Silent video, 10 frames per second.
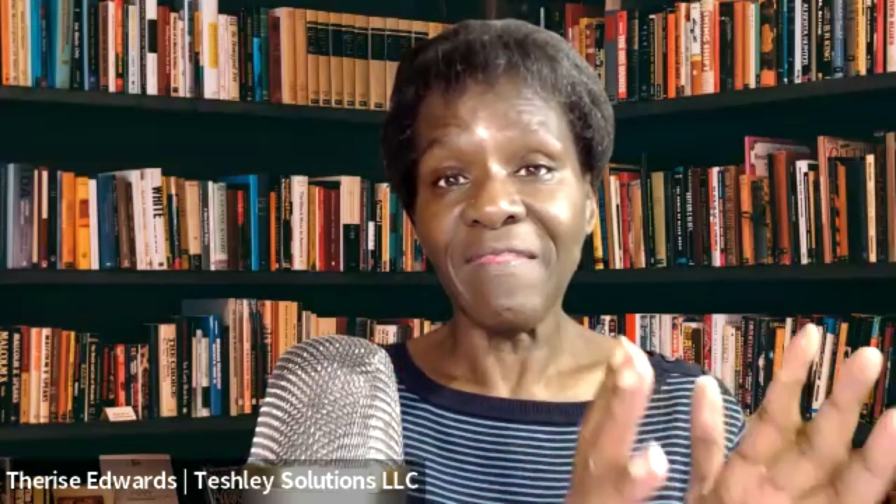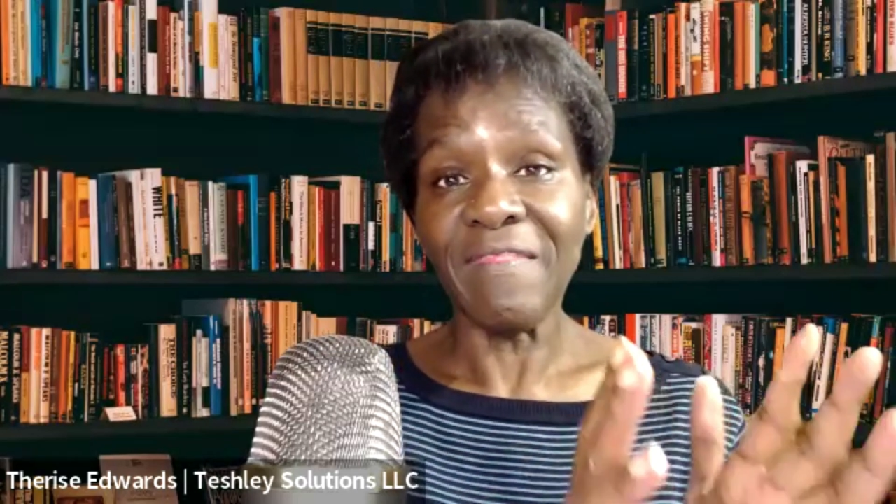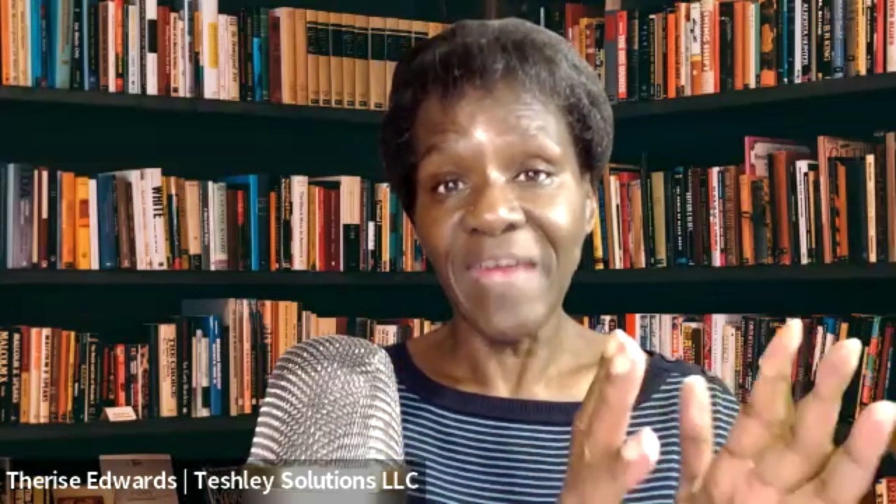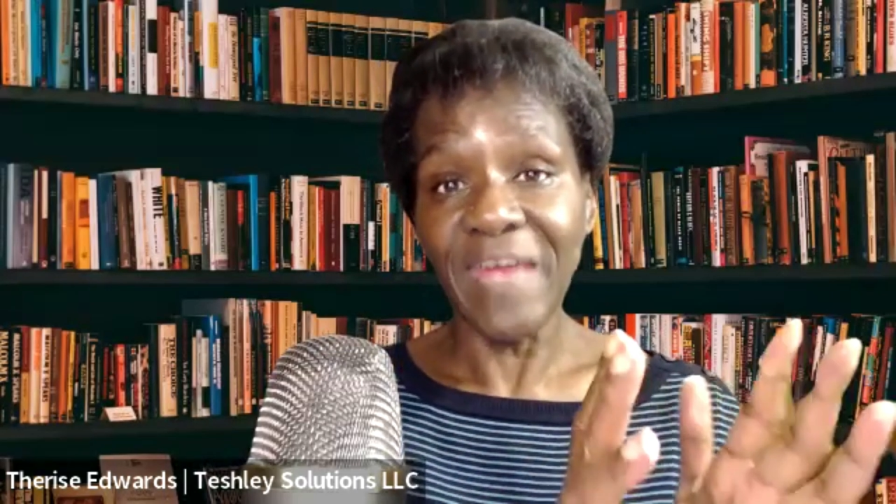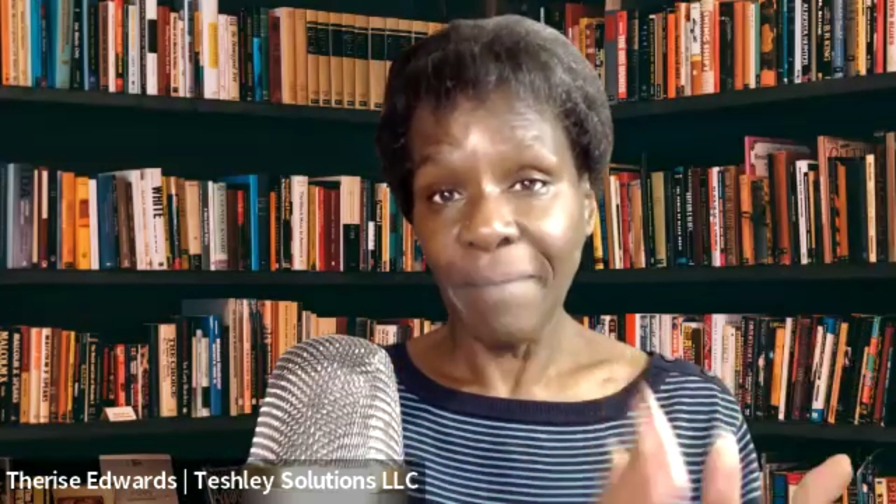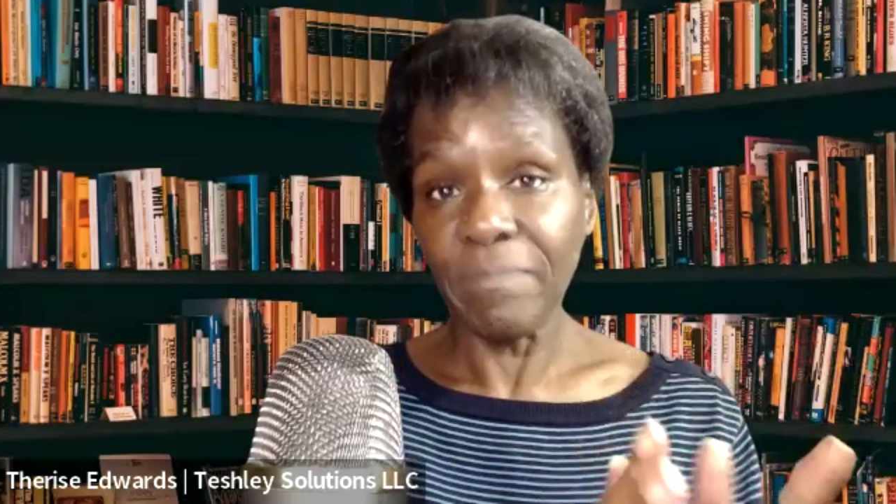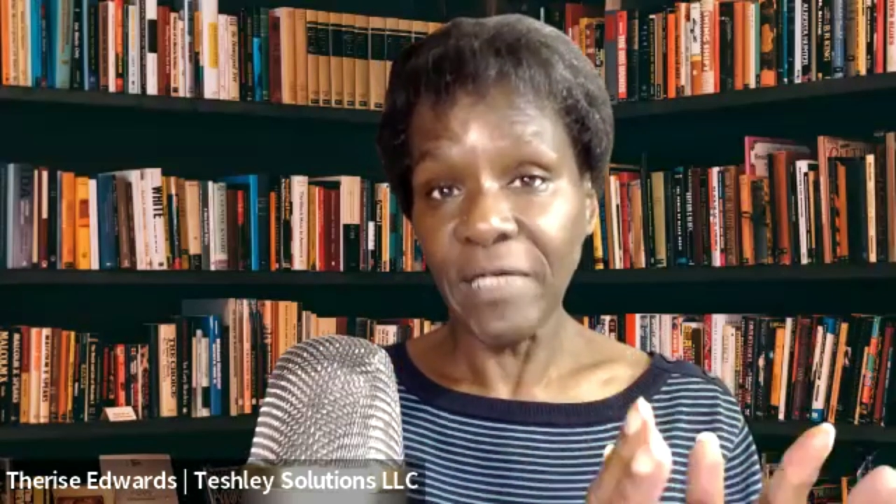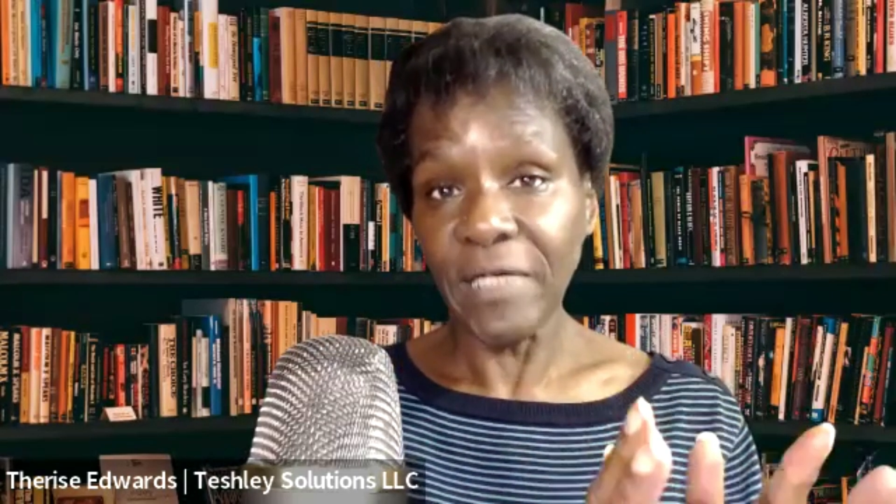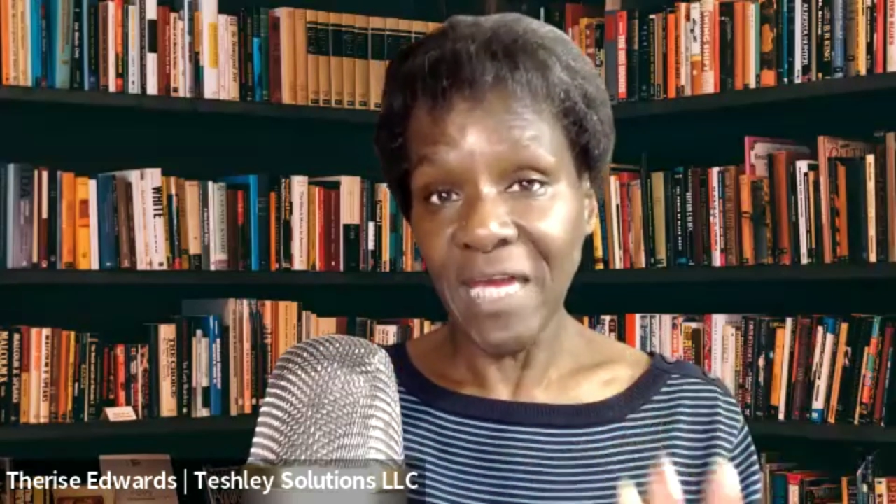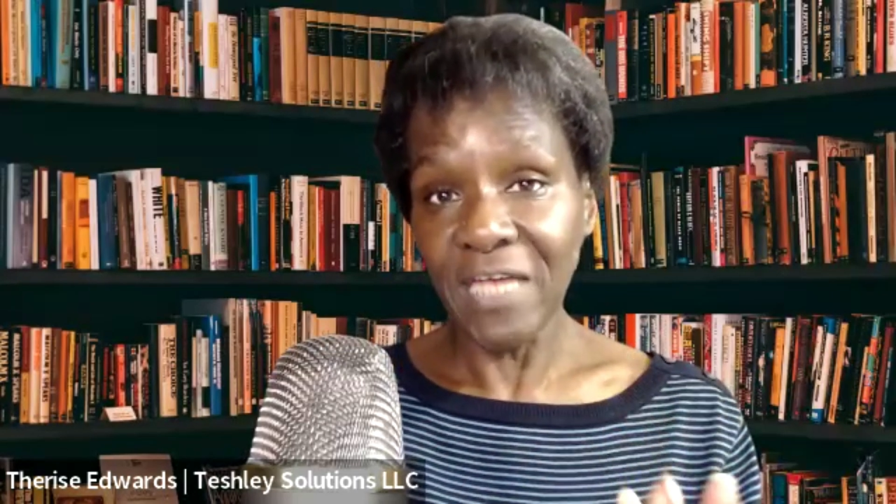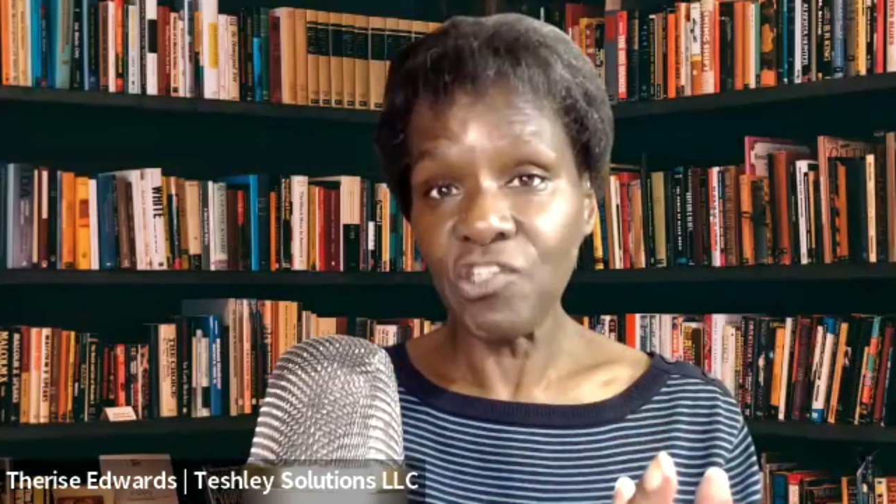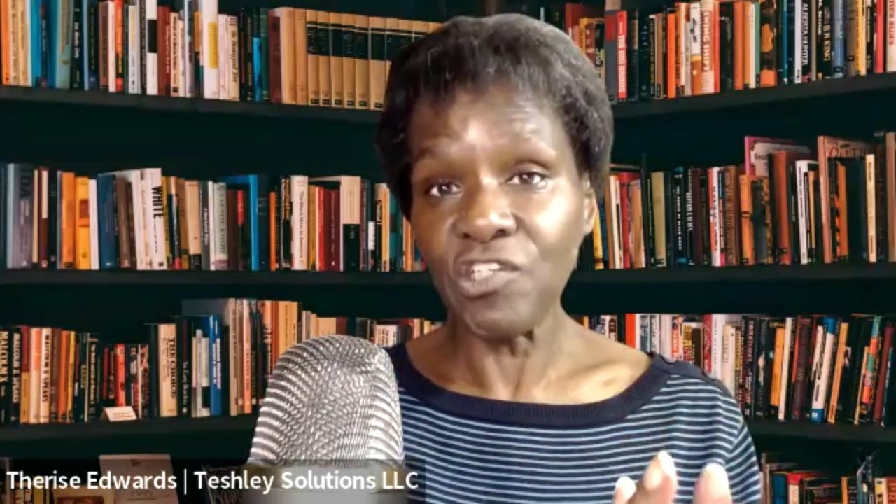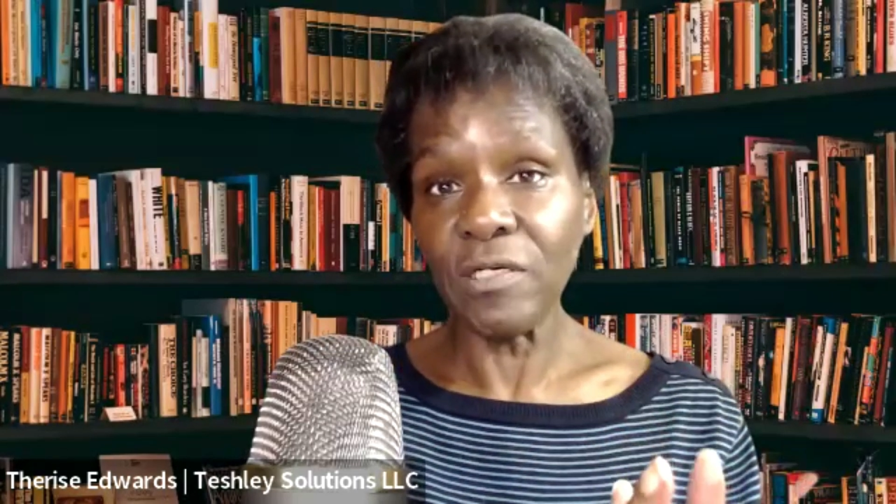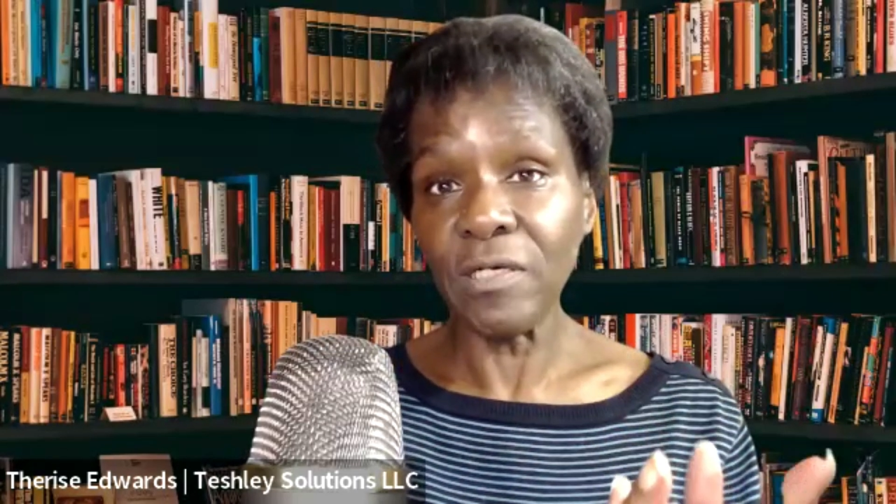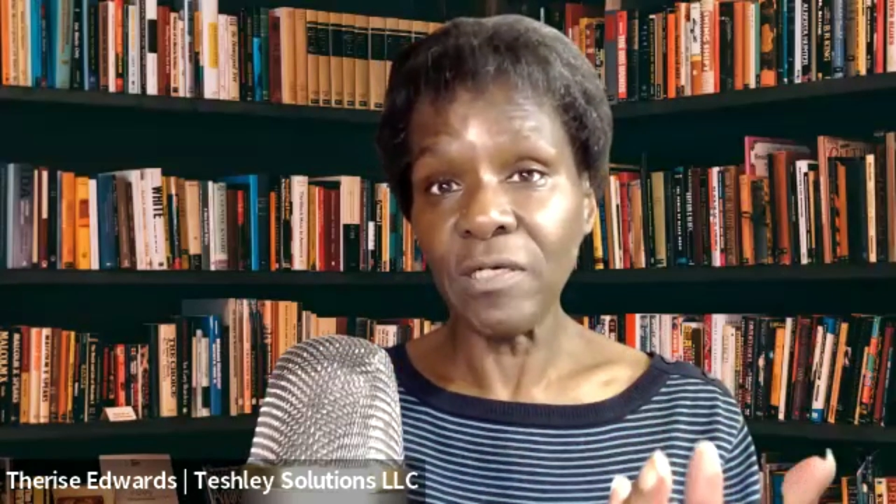the
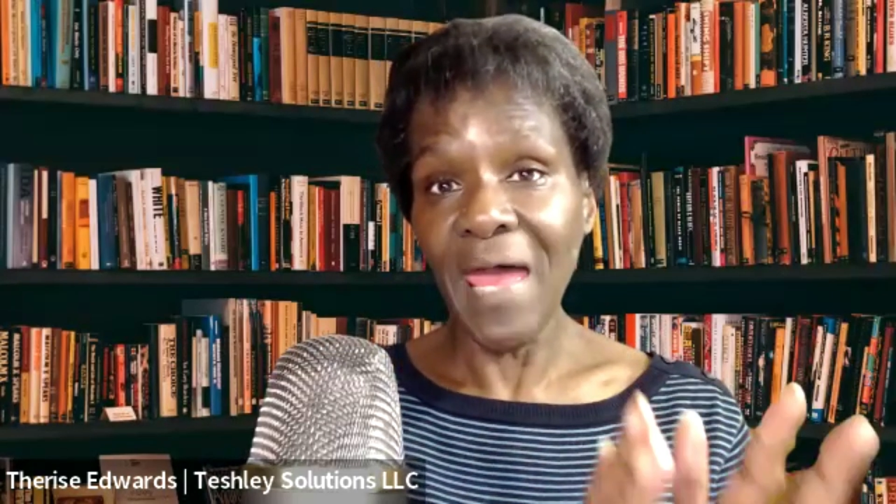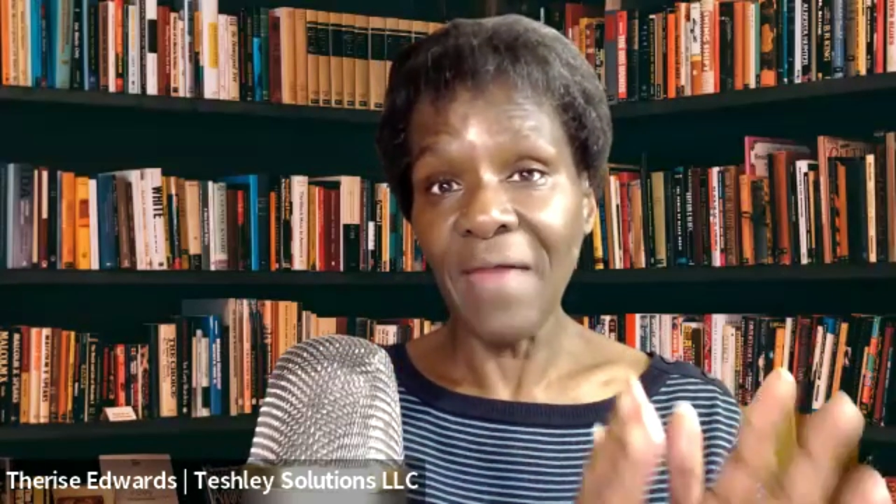application